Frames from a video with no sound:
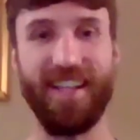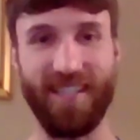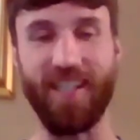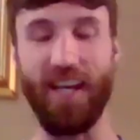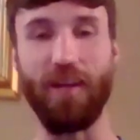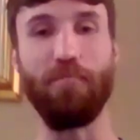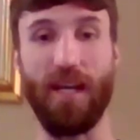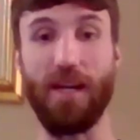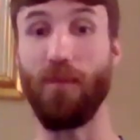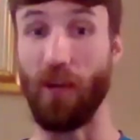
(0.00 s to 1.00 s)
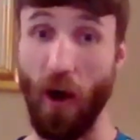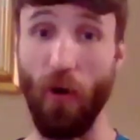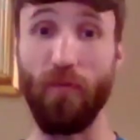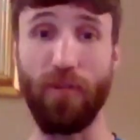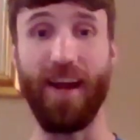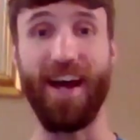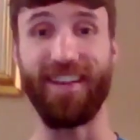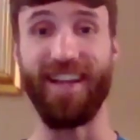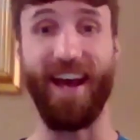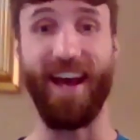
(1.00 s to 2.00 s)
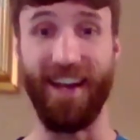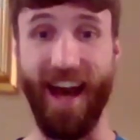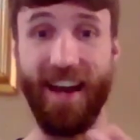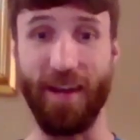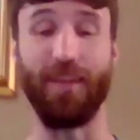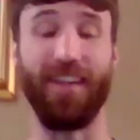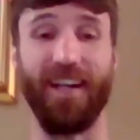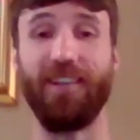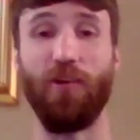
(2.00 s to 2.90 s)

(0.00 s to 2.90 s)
seeing people going for that then, and if it did